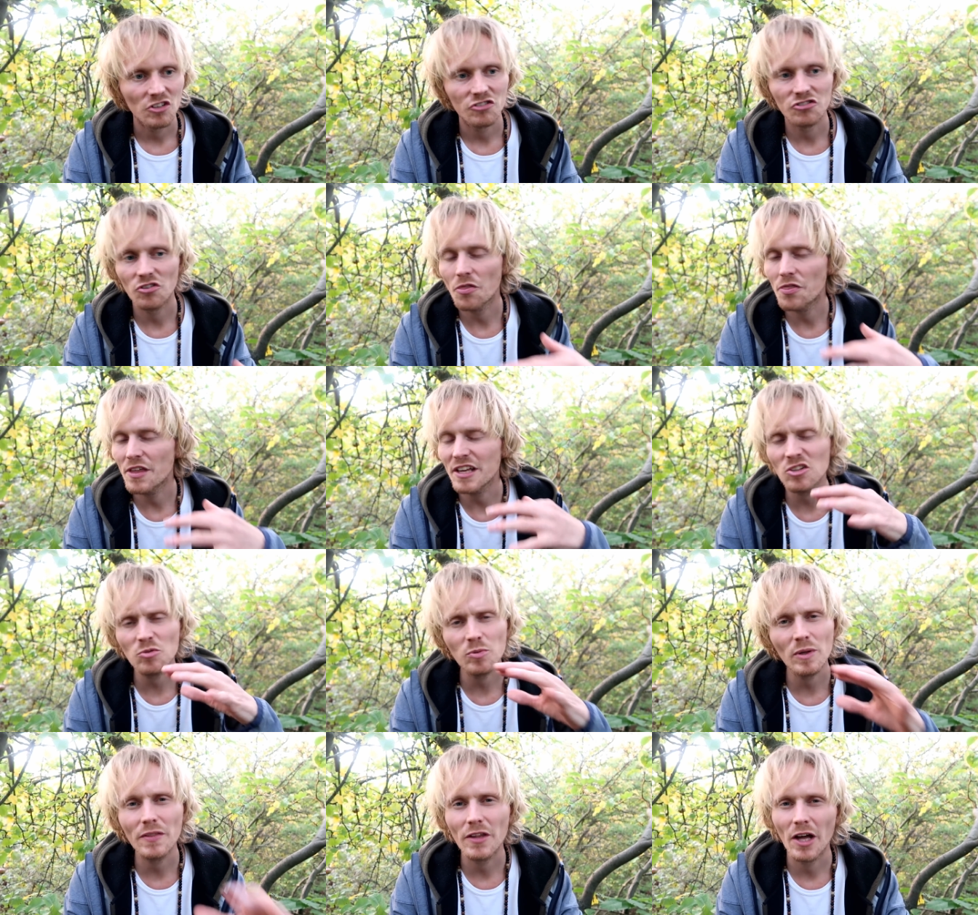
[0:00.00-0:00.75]
So
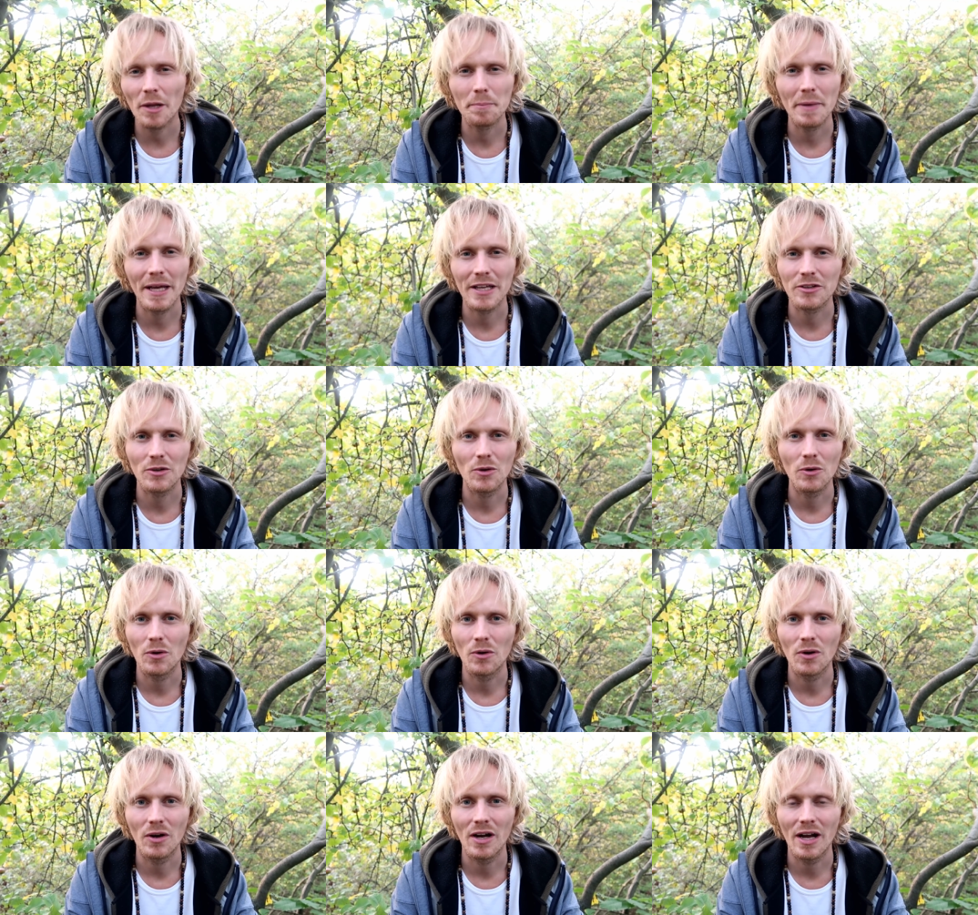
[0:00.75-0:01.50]
this will not make
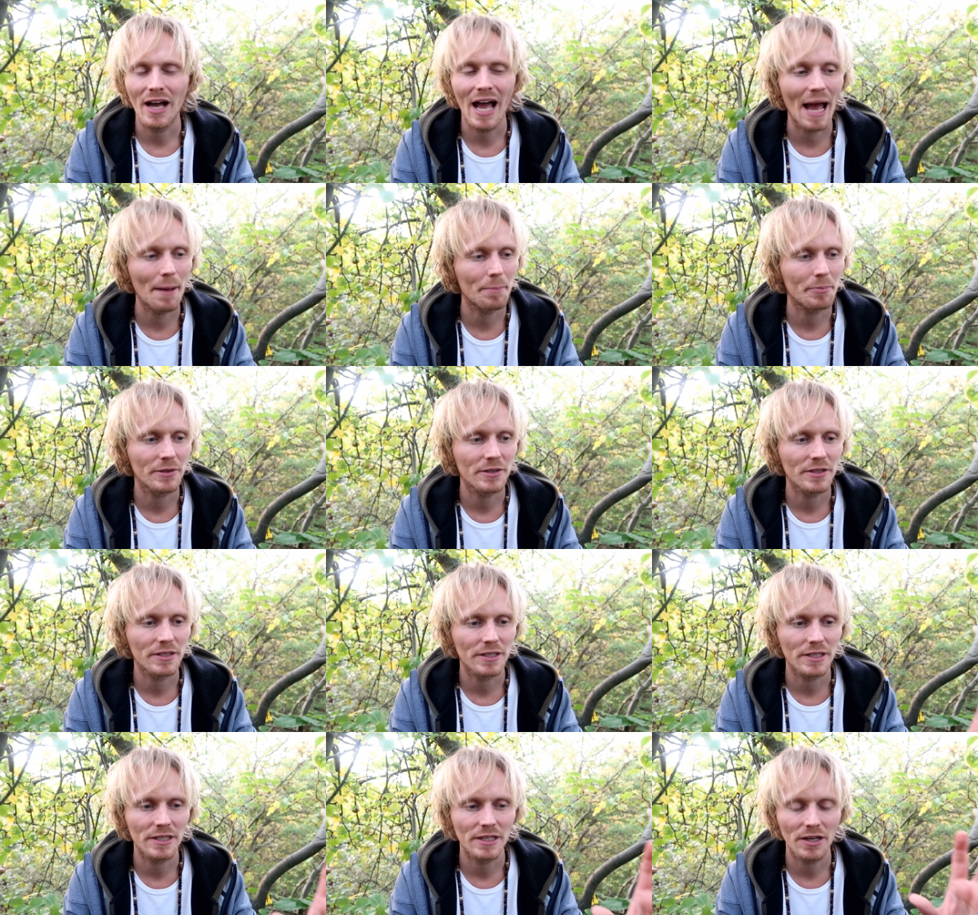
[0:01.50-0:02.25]
you
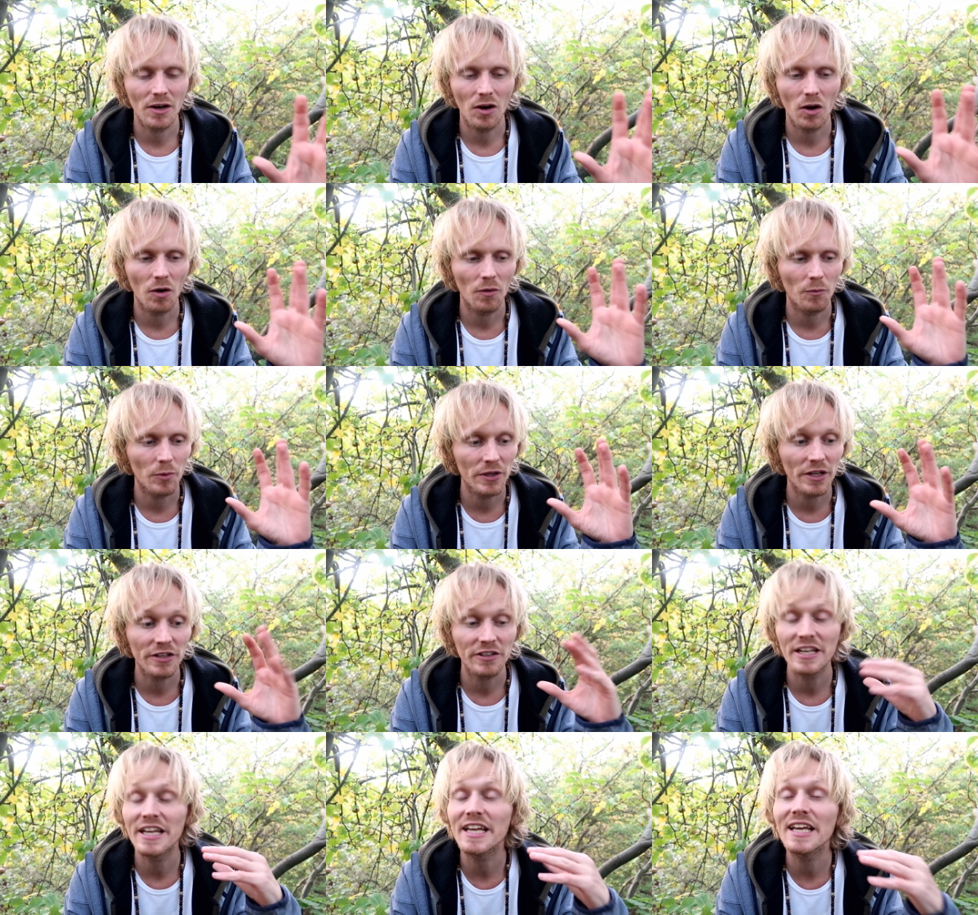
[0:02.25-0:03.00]
happy, or will
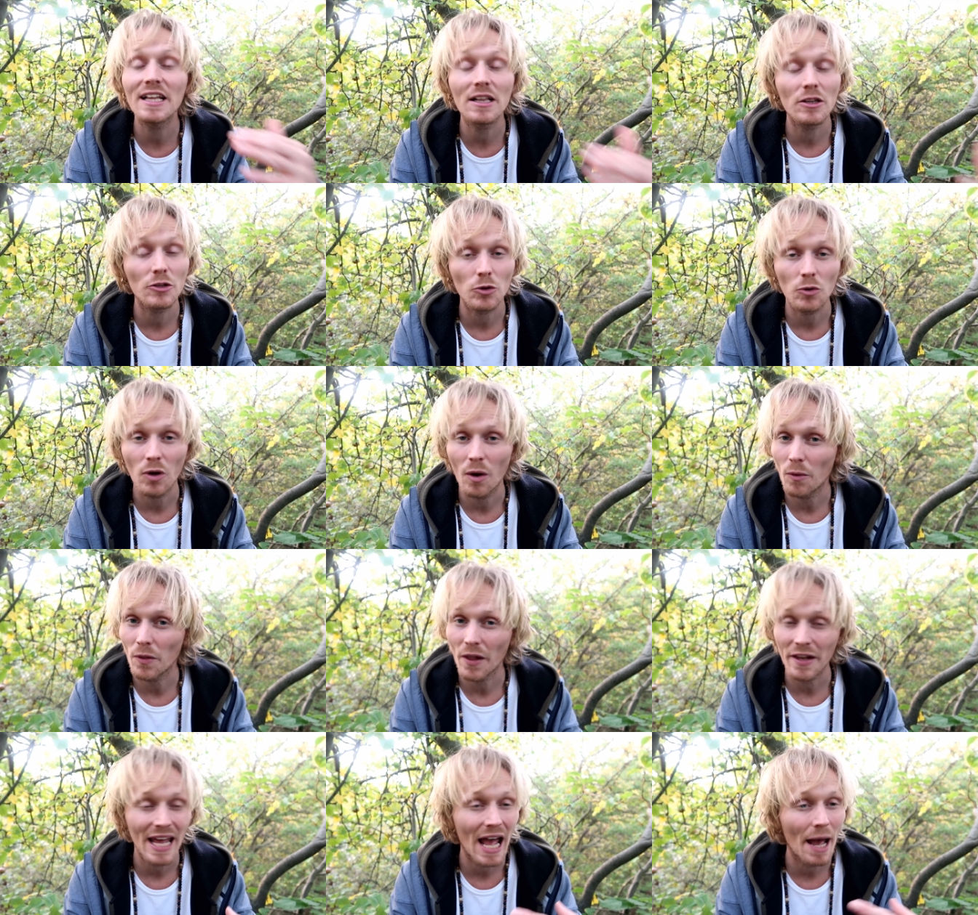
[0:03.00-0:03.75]
not heal you, and
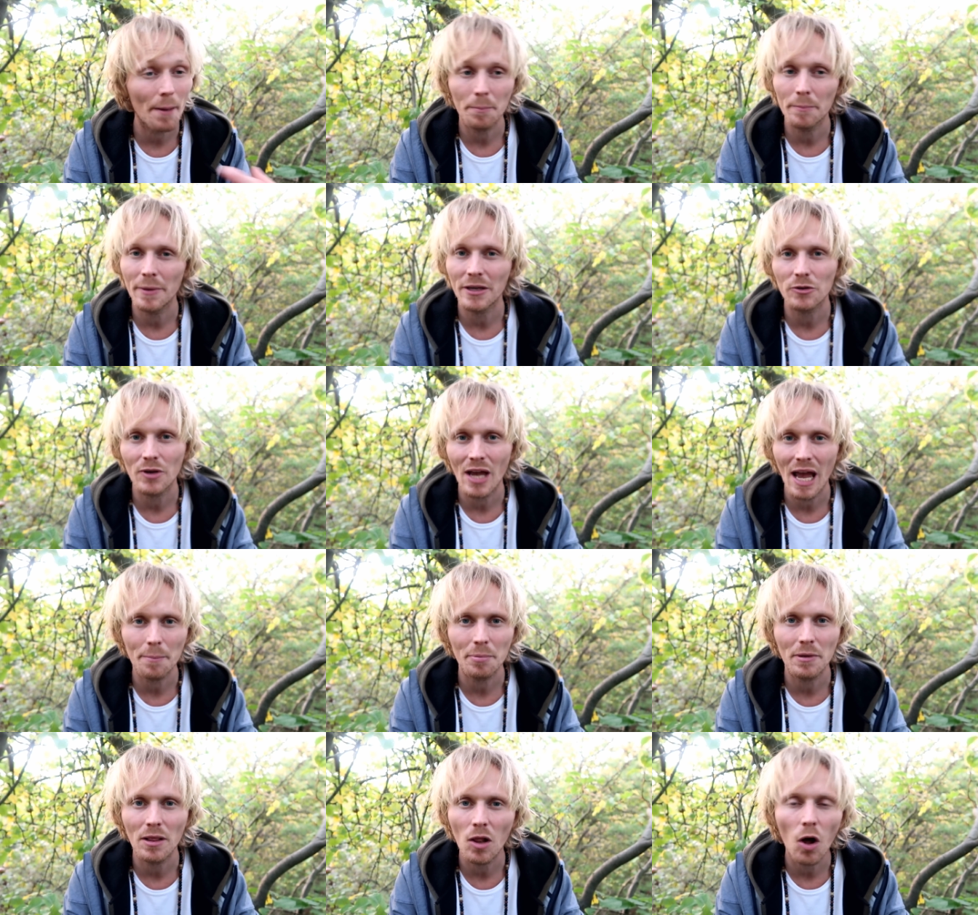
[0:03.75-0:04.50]
will not make you
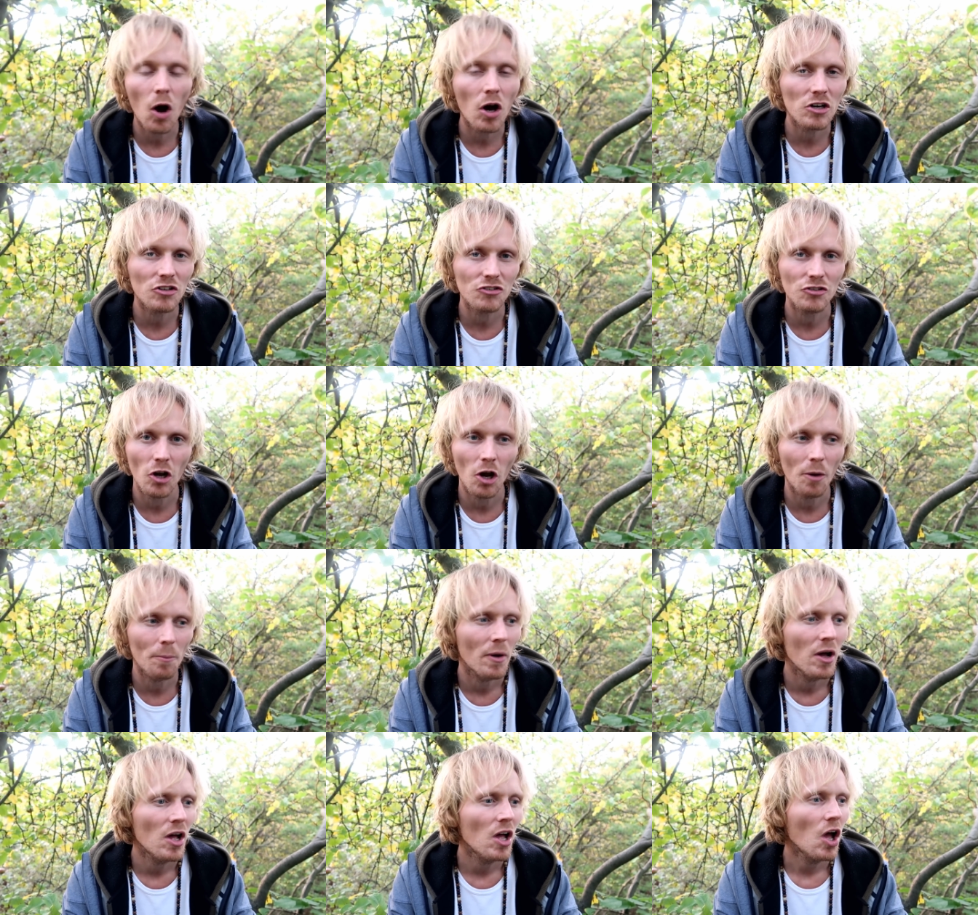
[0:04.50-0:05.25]
happy long
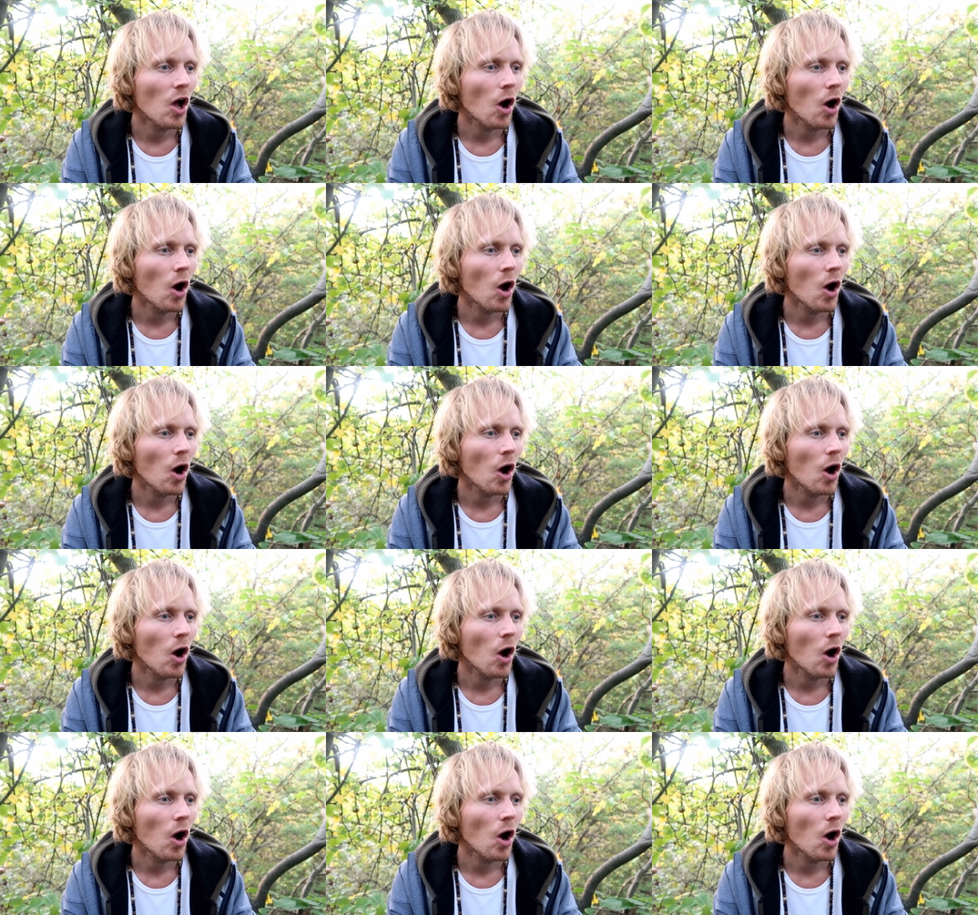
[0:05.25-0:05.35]
term.